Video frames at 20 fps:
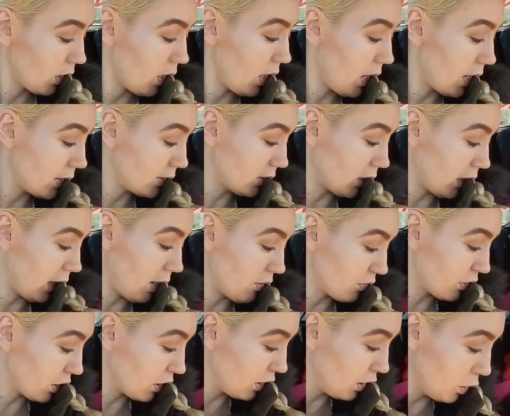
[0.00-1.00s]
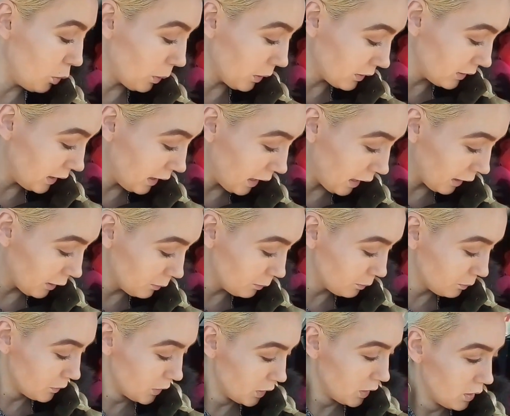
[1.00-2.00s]
and I have no clue what they are.
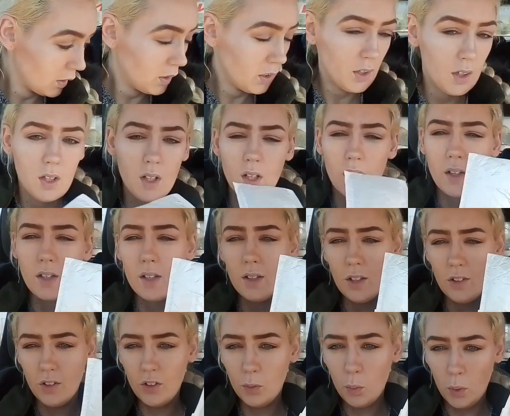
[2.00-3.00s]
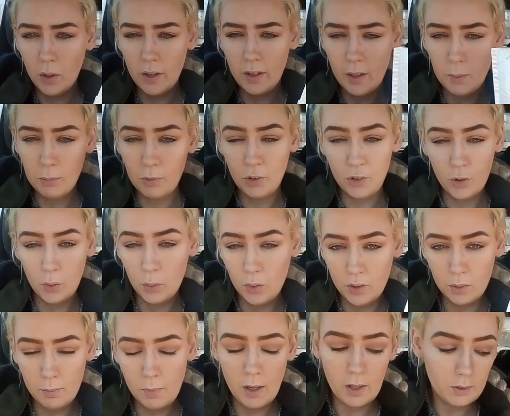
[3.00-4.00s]
This is one of them, they're so
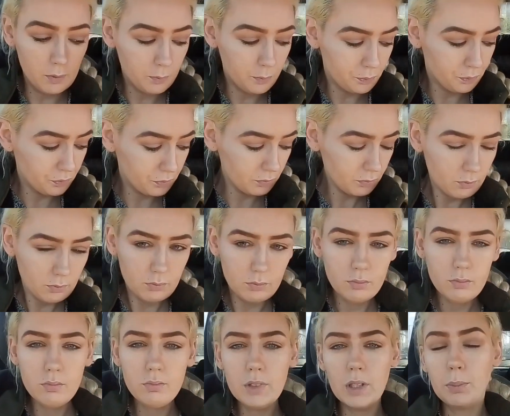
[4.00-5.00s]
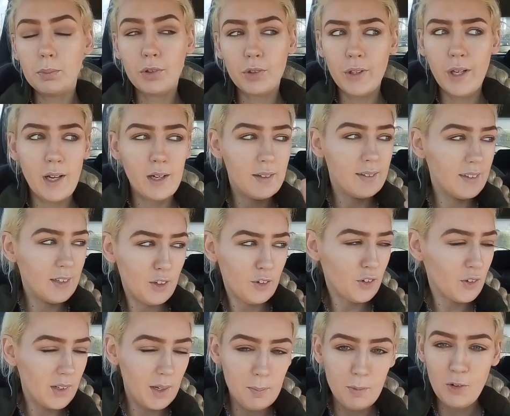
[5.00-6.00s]
small. So yeah,
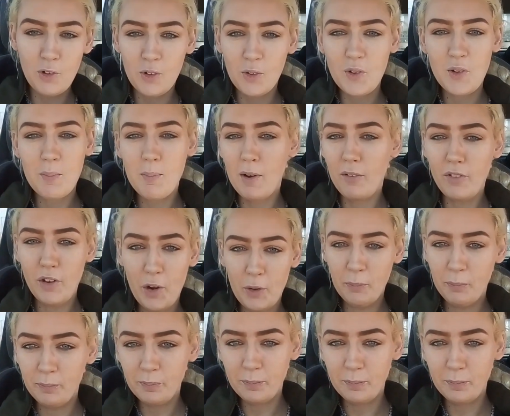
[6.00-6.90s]
let me show you my view.